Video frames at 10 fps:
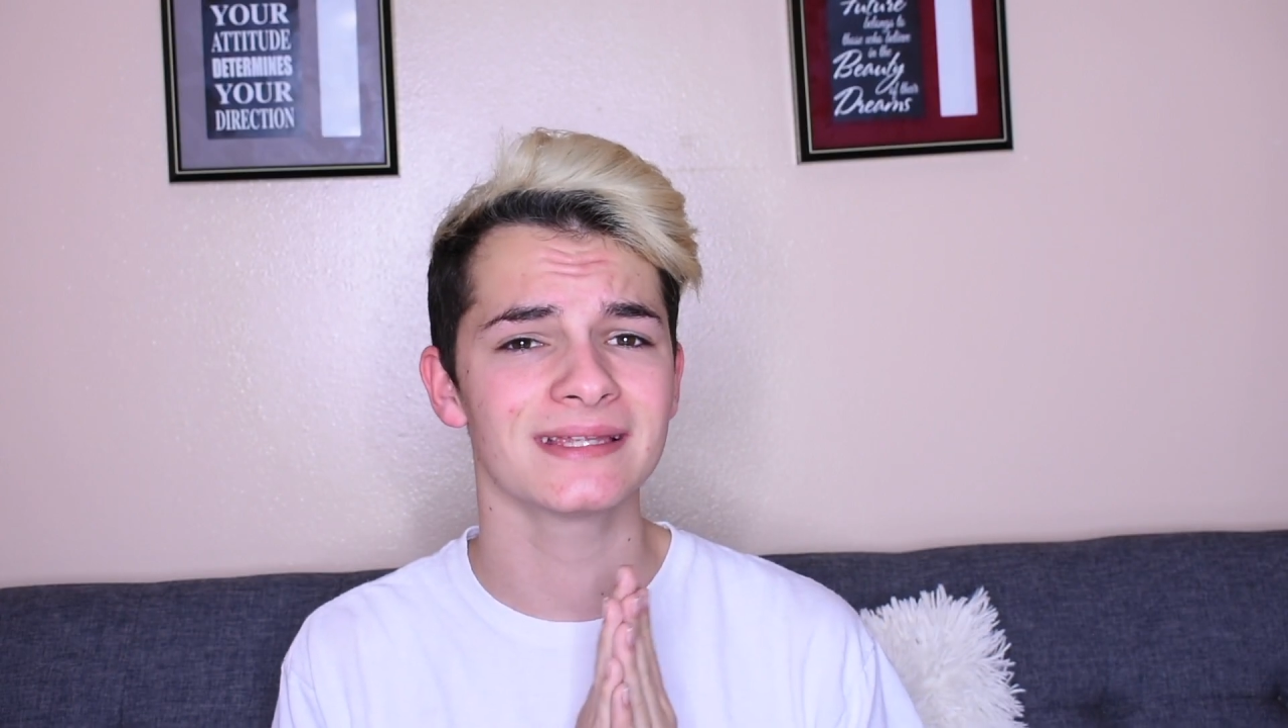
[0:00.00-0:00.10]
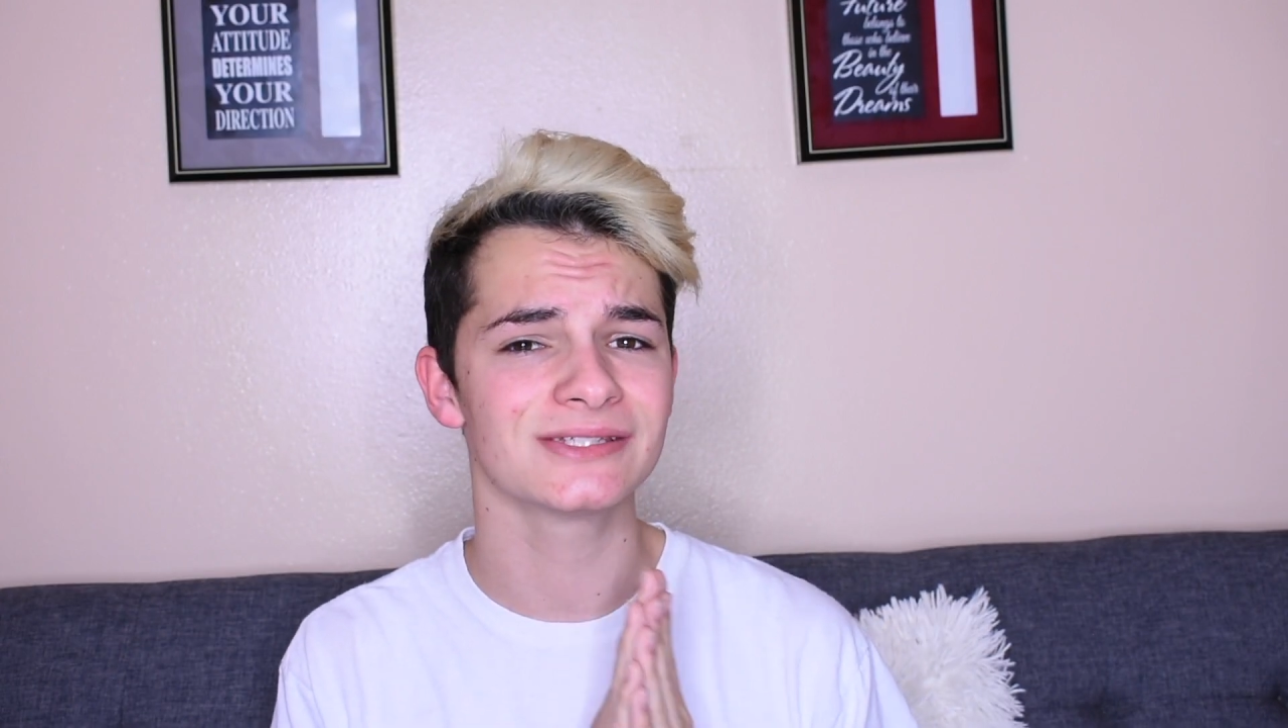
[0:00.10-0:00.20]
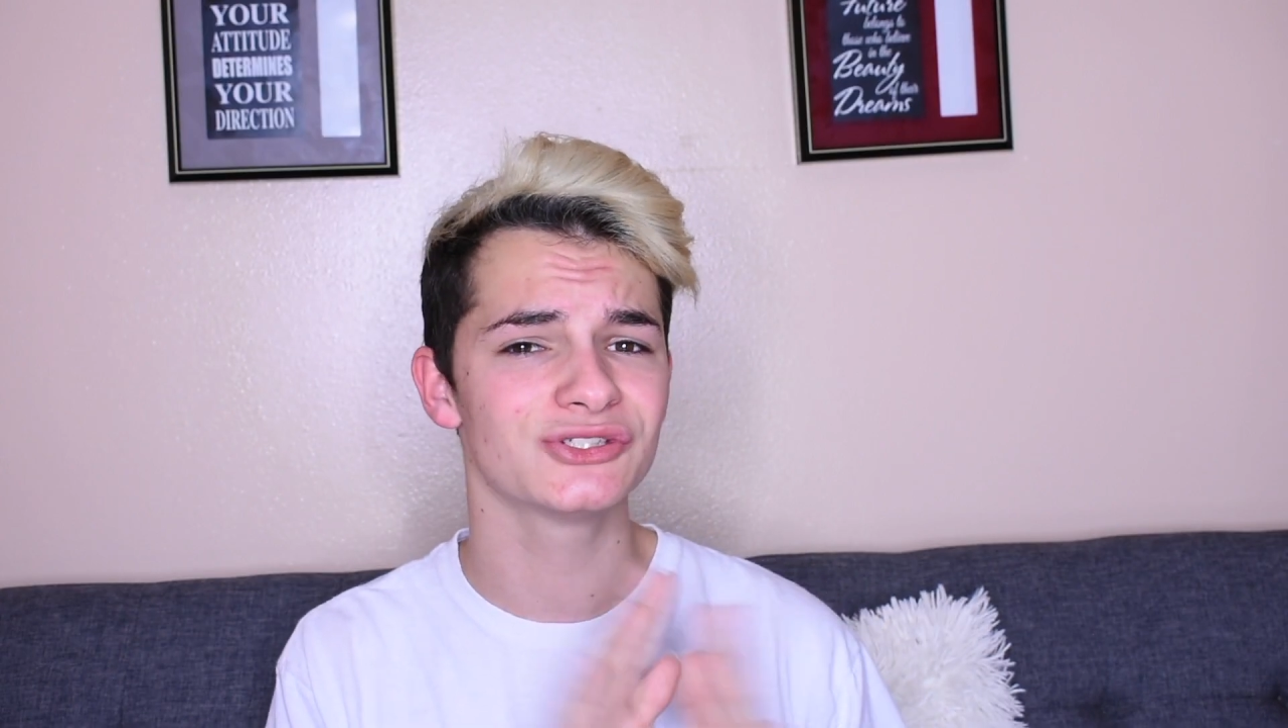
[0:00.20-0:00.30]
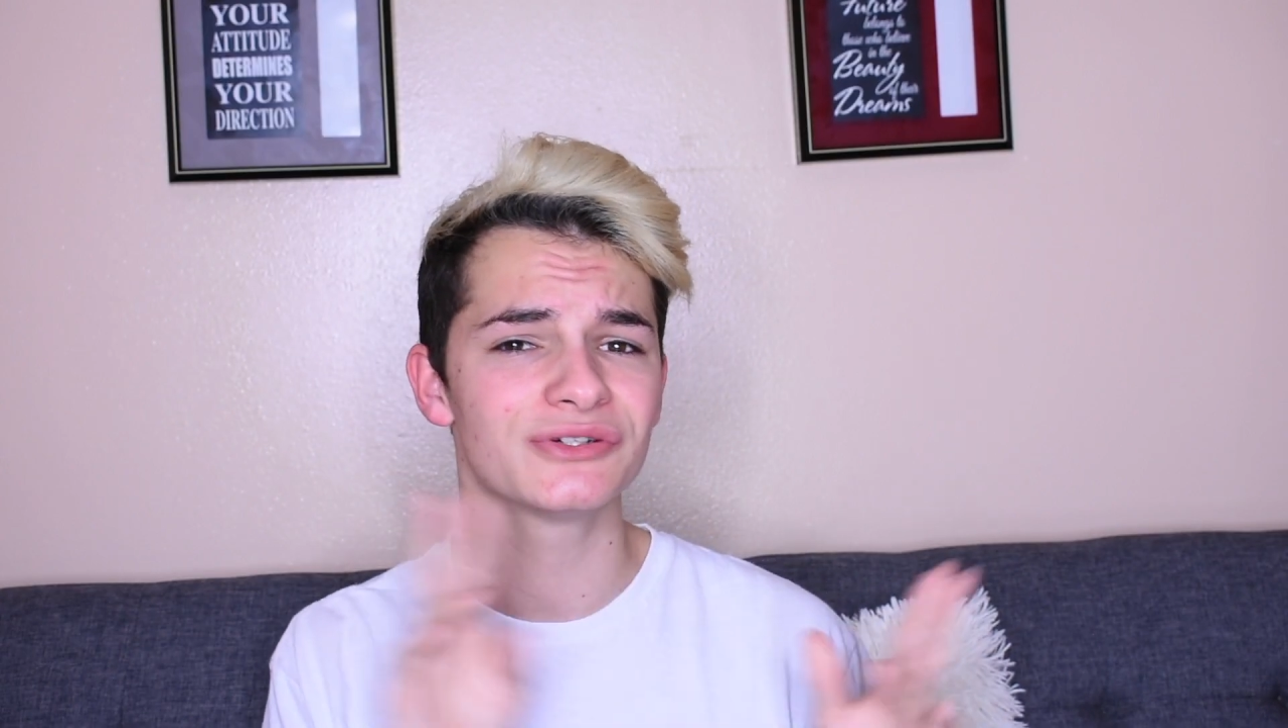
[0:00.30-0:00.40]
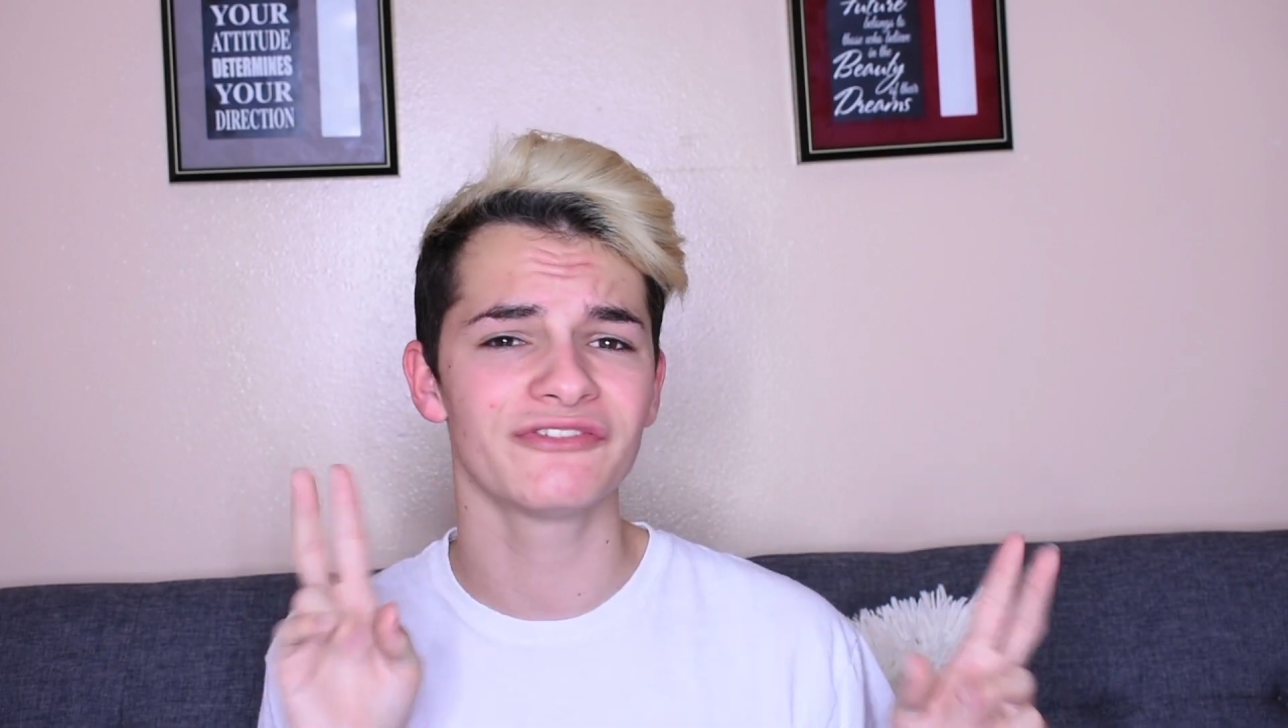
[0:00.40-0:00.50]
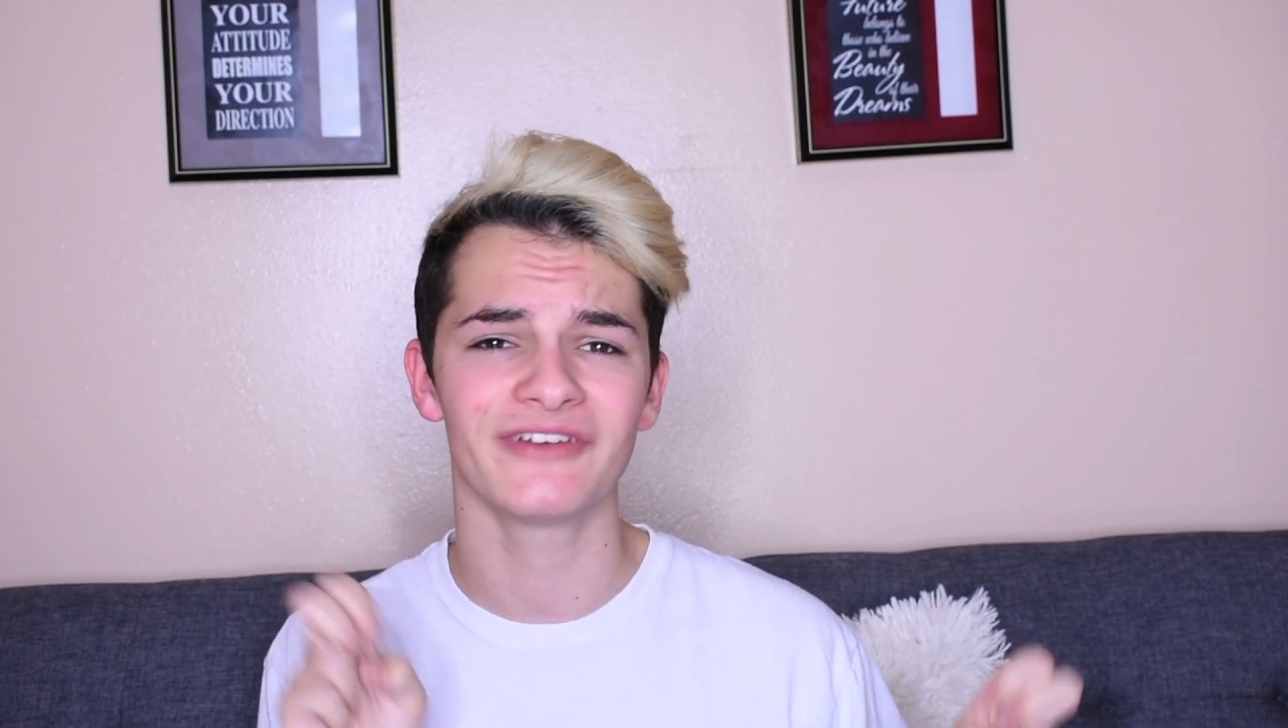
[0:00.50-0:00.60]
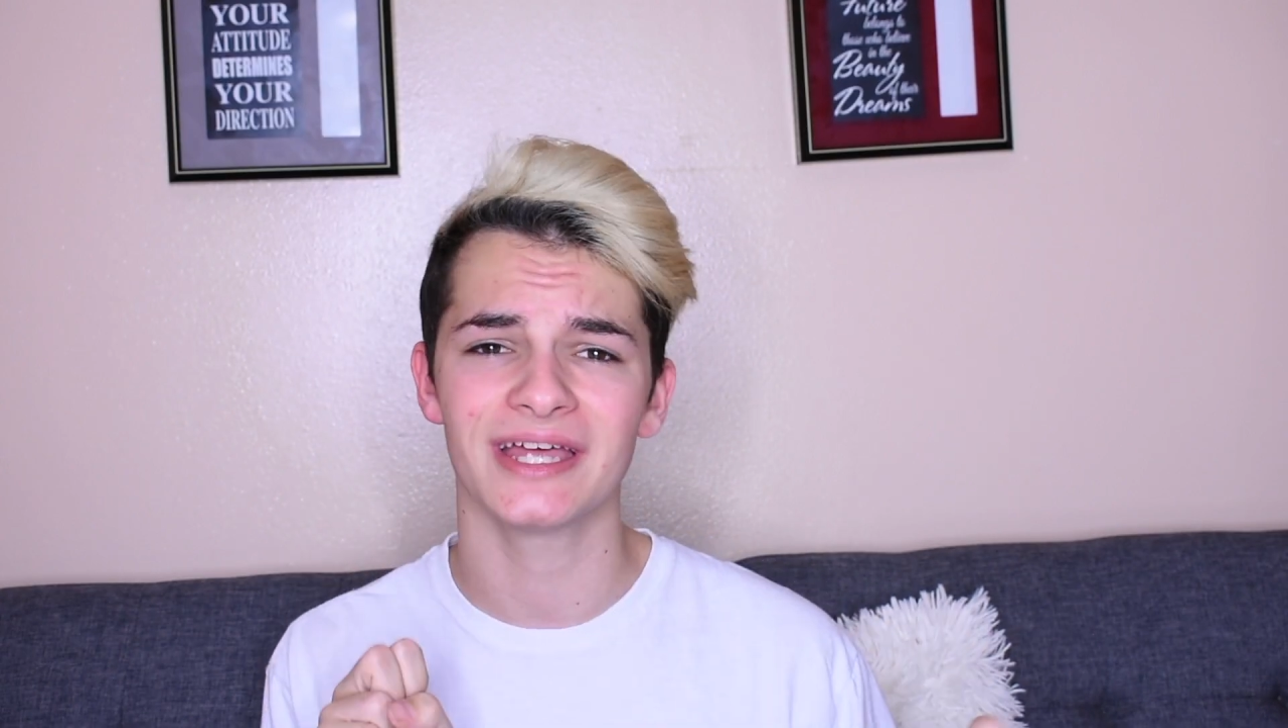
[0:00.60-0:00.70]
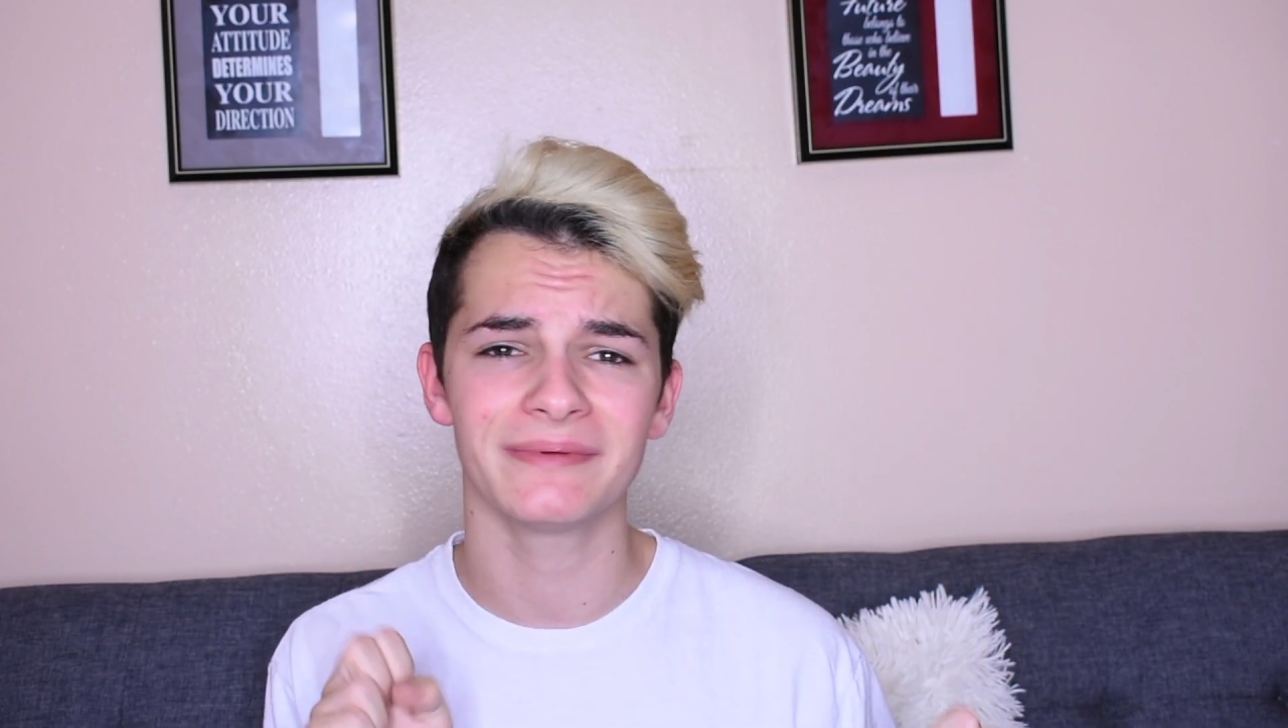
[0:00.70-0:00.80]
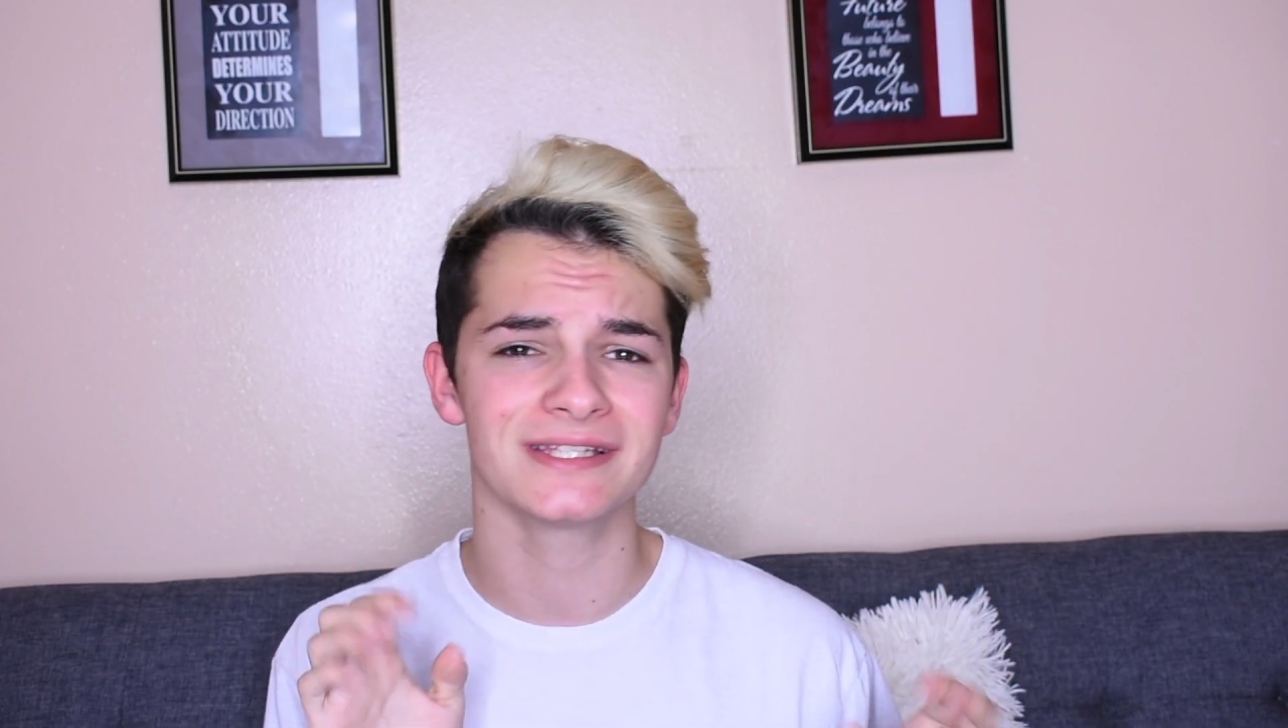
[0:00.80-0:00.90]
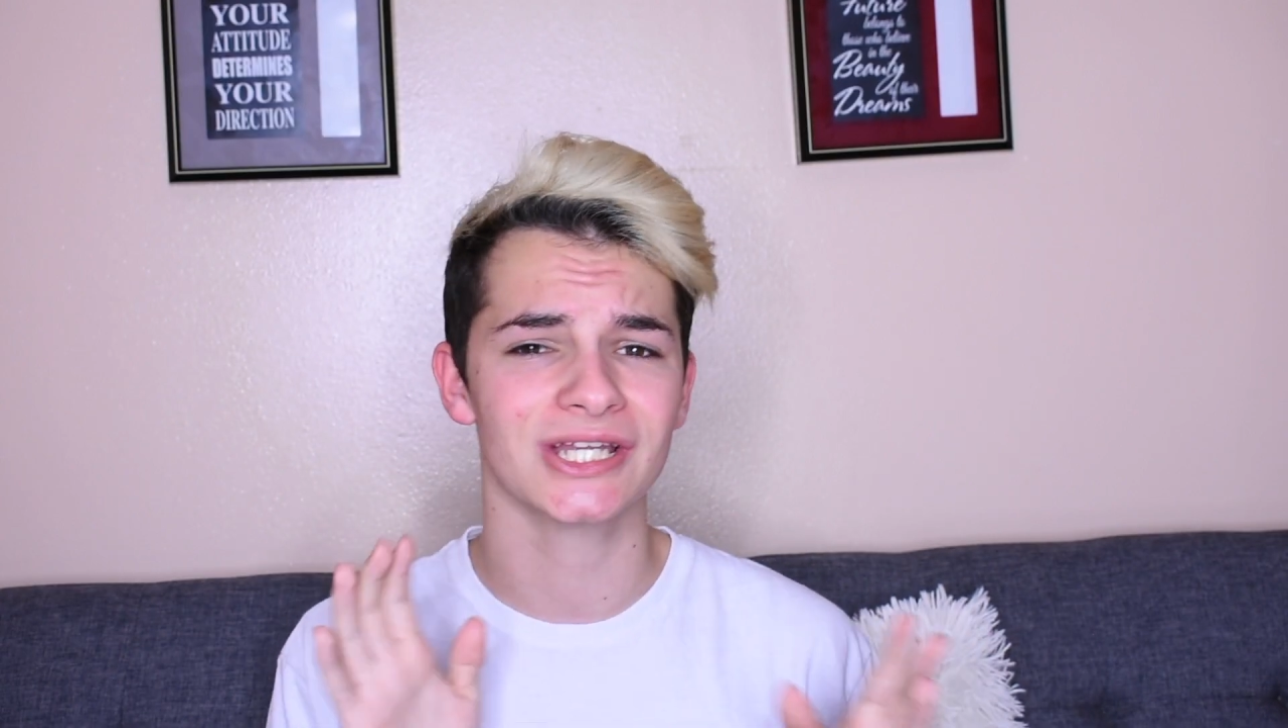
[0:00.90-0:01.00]
this into a
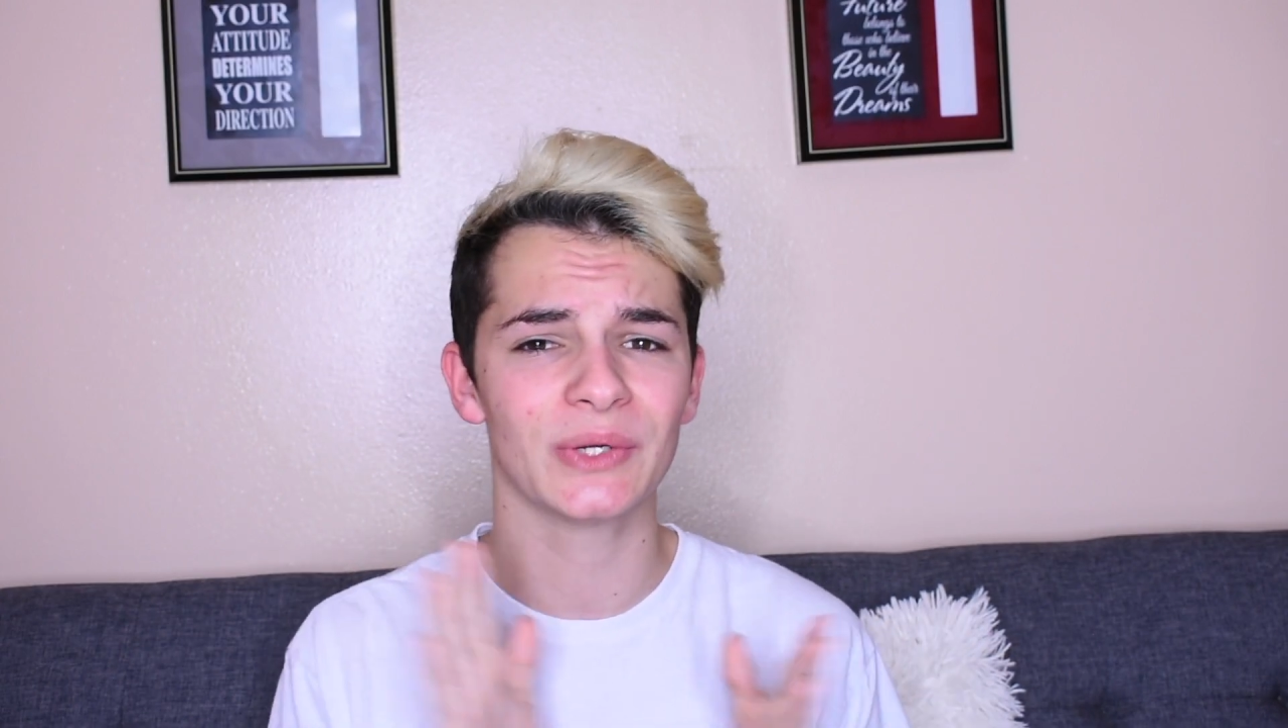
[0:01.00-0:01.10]
fan base.